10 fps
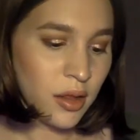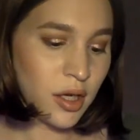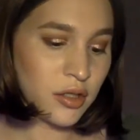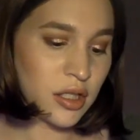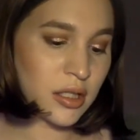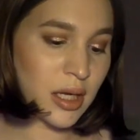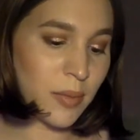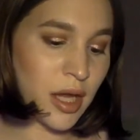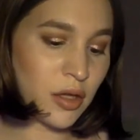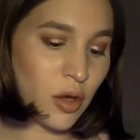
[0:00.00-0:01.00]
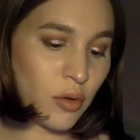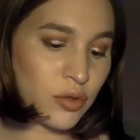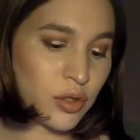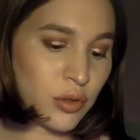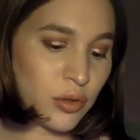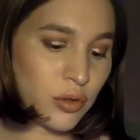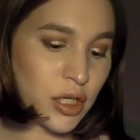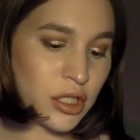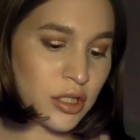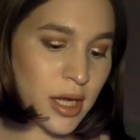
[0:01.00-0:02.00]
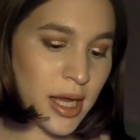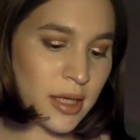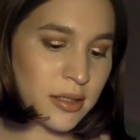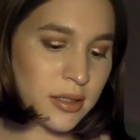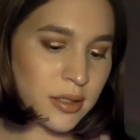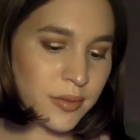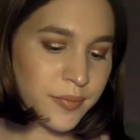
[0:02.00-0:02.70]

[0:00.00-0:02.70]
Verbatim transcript: They're just like my go-to crease shades.